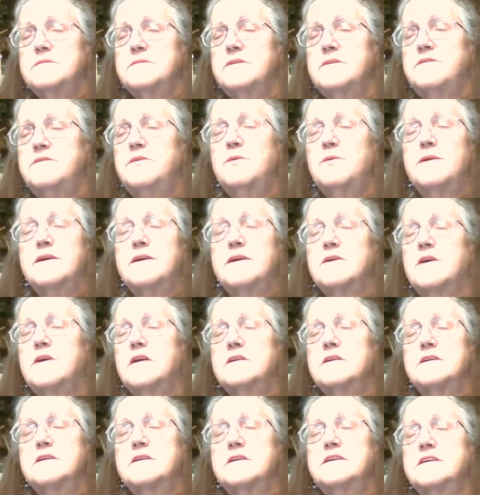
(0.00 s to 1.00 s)
if you want to
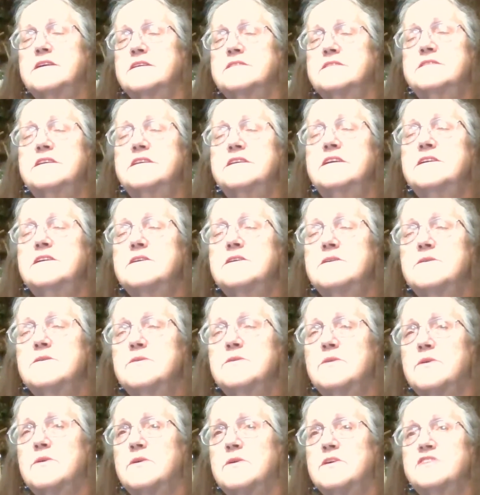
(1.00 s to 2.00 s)
call it a
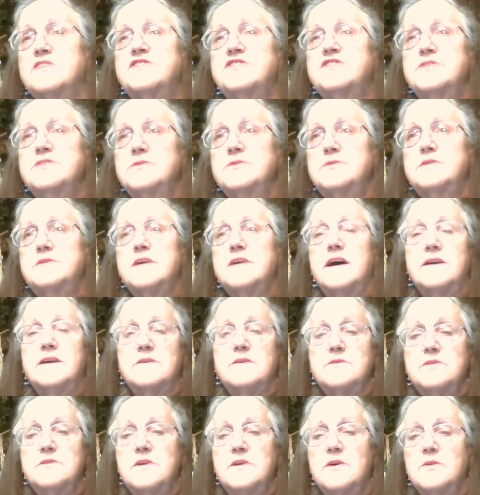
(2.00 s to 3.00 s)
tuxedo or a suit, I
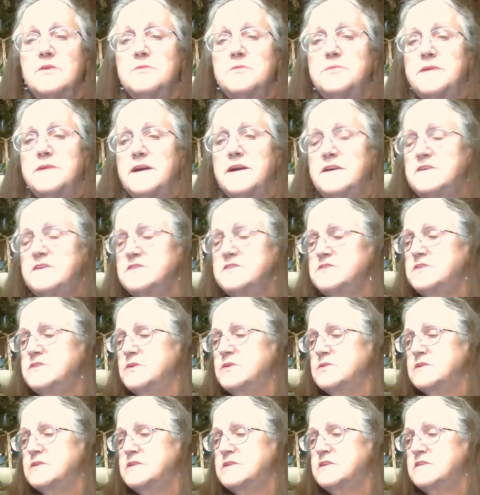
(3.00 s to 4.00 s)
don't know, but I just
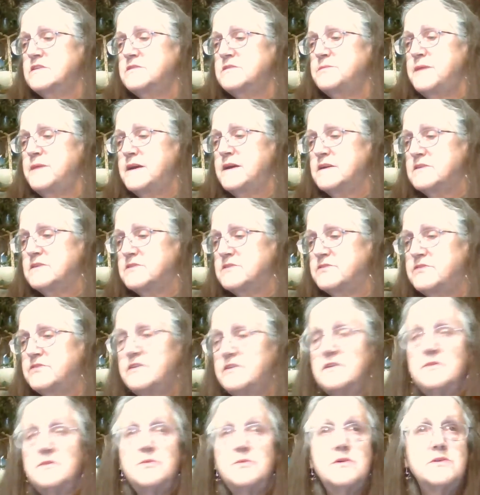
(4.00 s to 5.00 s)
know that this man is
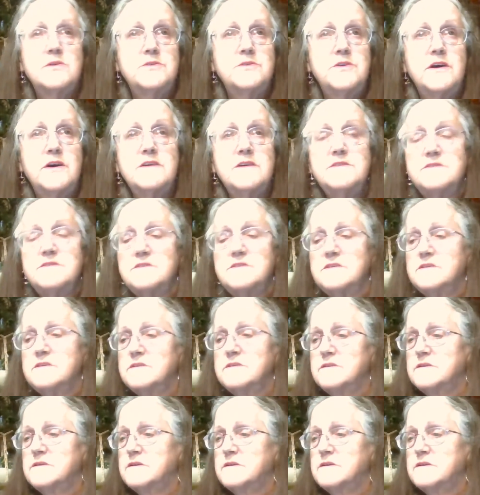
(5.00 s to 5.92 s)
very well dressed.